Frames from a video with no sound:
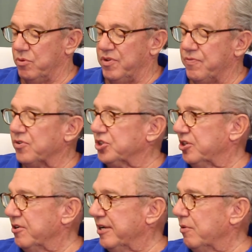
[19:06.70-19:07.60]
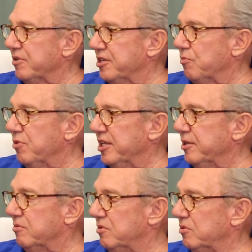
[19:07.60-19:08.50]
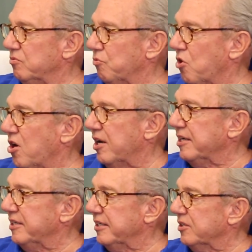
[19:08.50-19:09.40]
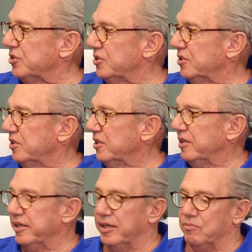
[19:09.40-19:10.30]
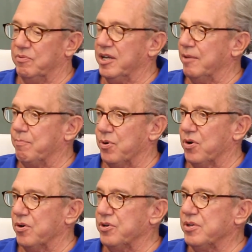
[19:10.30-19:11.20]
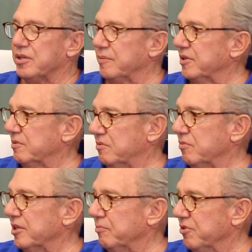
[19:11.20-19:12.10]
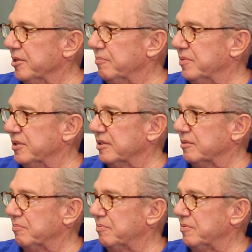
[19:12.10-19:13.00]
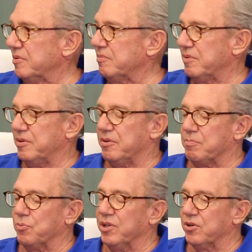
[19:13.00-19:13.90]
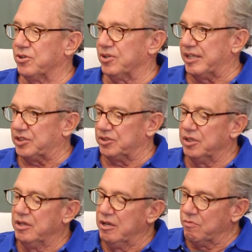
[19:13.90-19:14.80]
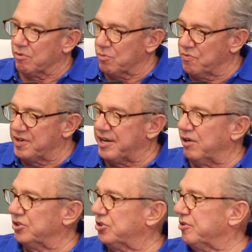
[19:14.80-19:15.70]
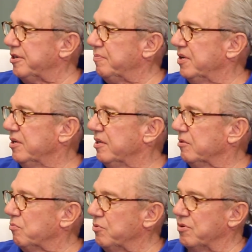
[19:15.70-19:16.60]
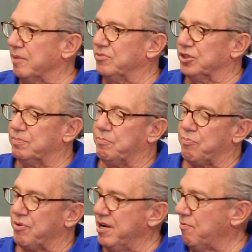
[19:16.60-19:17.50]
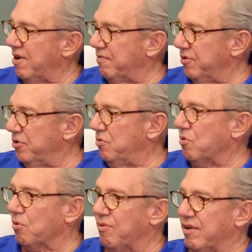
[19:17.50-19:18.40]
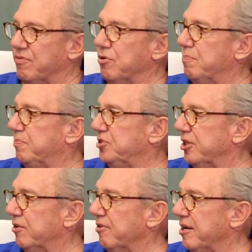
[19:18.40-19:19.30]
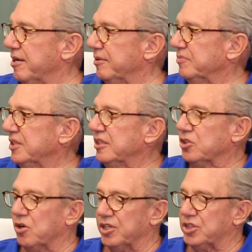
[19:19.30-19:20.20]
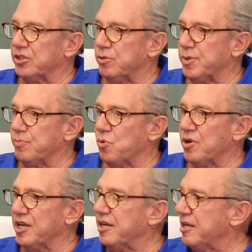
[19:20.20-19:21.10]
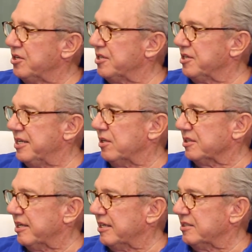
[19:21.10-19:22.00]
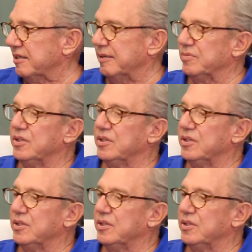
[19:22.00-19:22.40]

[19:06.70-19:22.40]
we first started out, we did really raw ideas, and we got burned. I mean, really, but we learned our lesson. We're moving downstream. We want them just pre-revenue or revenue generating. Cost a little bit more to get into the deal at that time,